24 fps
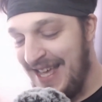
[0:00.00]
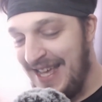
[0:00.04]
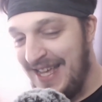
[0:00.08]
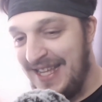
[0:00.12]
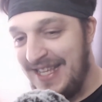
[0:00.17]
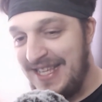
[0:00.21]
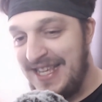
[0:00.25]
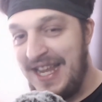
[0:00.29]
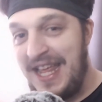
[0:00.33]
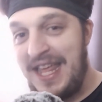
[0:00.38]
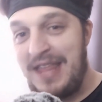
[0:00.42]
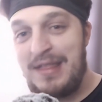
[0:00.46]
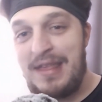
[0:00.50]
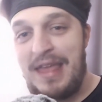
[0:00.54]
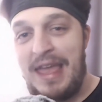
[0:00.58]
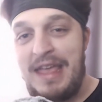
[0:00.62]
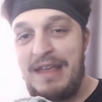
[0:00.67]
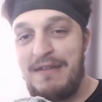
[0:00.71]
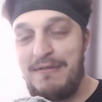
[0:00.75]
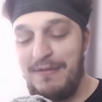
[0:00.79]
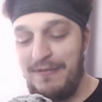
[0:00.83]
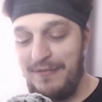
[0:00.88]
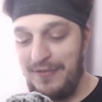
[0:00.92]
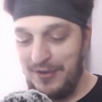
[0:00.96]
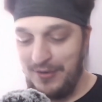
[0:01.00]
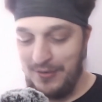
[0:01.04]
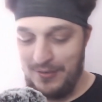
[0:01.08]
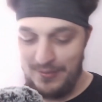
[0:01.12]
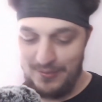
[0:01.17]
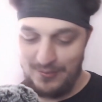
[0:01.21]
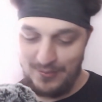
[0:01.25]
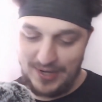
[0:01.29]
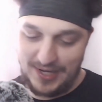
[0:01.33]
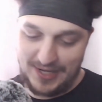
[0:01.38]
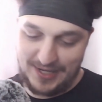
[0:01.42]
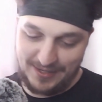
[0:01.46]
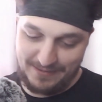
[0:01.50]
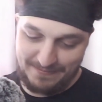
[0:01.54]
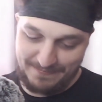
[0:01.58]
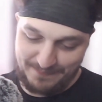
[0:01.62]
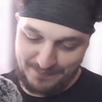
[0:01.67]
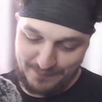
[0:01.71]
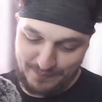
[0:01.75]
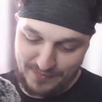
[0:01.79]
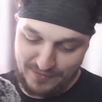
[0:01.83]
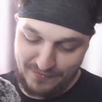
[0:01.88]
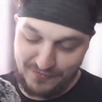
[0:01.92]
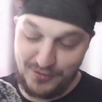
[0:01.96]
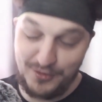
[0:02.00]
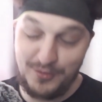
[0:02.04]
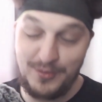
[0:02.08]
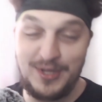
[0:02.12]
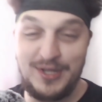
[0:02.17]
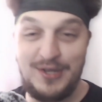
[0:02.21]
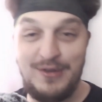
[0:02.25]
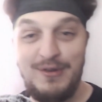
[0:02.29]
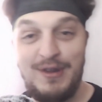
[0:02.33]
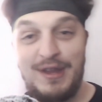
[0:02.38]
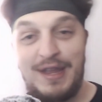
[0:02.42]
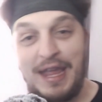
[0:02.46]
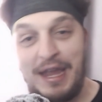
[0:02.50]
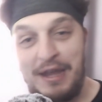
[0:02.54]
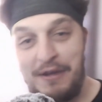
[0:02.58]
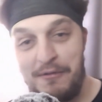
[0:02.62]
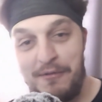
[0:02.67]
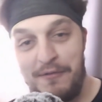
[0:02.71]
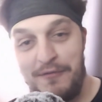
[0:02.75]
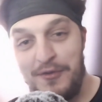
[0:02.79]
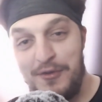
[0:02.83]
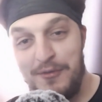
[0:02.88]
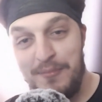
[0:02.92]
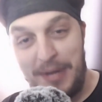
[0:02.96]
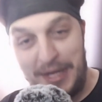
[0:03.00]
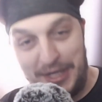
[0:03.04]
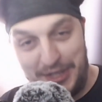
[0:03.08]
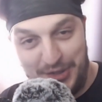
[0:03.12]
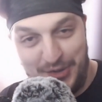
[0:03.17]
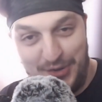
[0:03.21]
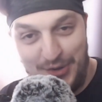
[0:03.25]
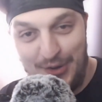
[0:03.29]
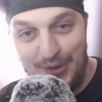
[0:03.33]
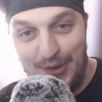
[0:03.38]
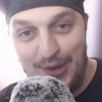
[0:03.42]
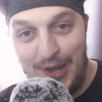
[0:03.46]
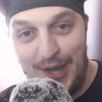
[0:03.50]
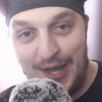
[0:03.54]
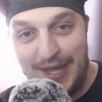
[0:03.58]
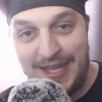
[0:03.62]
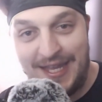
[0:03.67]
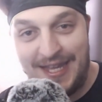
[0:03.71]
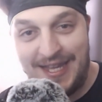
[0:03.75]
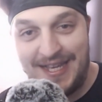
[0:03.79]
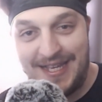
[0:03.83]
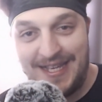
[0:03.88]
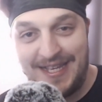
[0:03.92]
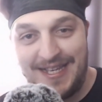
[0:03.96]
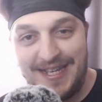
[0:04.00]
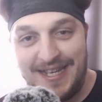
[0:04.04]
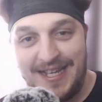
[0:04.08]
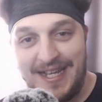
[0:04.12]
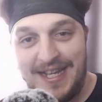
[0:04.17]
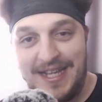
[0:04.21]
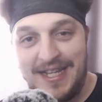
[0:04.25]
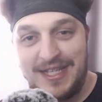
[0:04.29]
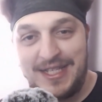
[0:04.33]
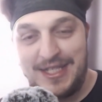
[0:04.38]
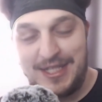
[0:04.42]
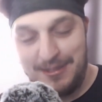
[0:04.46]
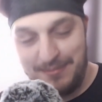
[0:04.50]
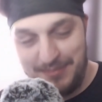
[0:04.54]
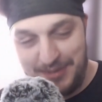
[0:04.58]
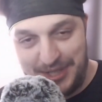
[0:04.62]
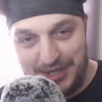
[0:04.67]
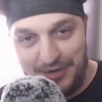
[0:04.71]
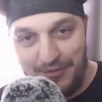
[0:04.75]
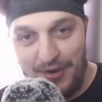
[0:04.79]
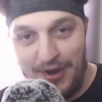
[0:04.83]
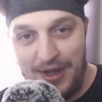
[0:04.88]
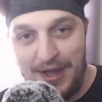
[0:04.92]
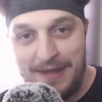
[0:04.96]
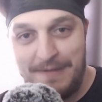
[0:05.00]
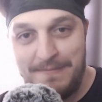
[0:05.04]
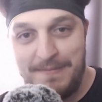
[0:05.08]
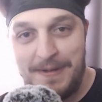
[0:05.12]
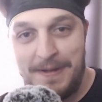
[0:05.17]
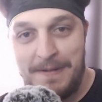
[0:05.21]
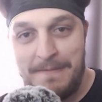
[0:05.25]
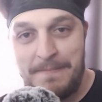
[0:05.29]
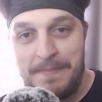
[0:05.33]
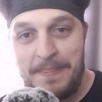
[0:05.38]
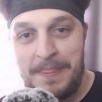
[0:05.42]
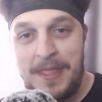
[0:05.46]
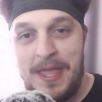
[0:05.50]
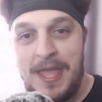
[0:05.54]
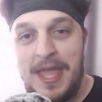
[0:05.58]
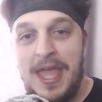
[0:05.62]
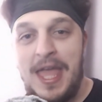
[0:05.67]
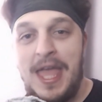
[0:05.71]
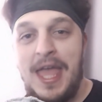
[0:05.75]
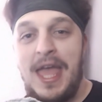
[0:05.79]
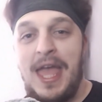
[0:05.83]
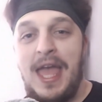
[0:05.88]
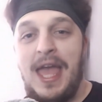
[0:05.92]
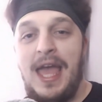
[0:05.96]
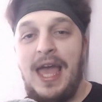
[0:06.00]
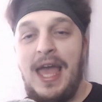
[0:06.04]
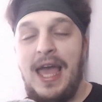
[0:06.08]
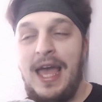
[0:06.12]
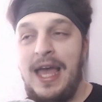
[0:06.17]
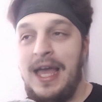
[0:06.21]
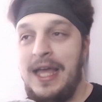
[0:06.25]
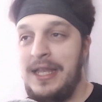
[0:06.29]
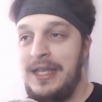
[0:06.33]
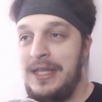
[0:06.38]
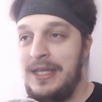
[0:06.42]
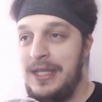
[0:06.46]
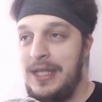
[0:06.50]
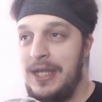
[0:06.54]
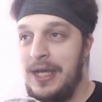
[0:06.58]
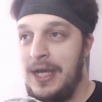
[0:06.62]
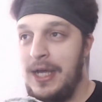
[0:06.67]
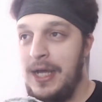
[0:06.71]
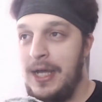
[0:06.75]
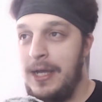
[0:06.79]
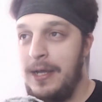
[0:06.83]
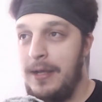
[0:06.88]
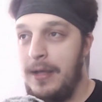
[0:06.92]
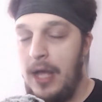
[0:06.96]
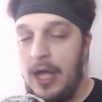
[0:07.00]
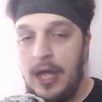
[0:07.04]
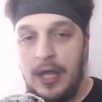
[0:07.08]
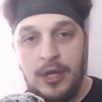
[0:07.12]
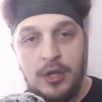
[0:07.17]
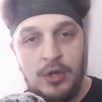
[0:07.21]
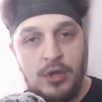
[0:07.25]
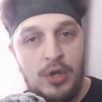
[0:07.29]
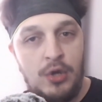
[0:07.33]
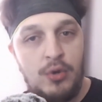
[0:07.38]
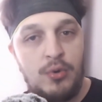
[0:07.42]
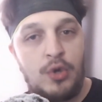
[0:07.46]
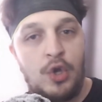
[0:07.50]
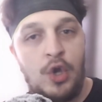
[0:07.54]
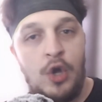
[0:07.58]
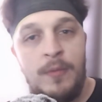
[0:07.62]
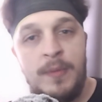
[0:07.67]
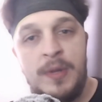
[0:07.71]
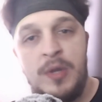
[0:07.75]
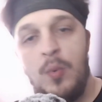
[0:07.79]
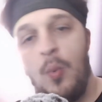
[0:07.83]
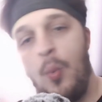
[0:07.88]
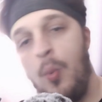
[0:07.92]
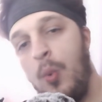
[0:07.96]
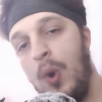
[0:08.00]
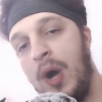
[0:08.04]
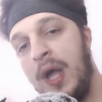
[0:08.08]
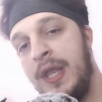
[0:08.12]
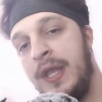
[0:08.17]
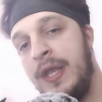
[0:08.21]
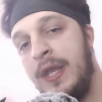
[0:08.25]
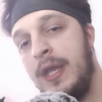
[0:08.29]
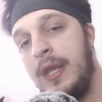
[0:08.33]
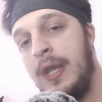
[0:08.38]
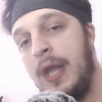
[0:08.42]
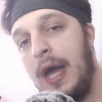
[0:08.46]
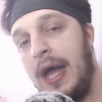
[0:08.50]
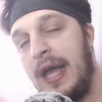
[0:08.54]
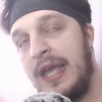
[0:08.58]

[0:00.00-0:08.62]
Today's cake review. Well, before we do the cake review, make sure you like, subscribe, and I don't know, comment one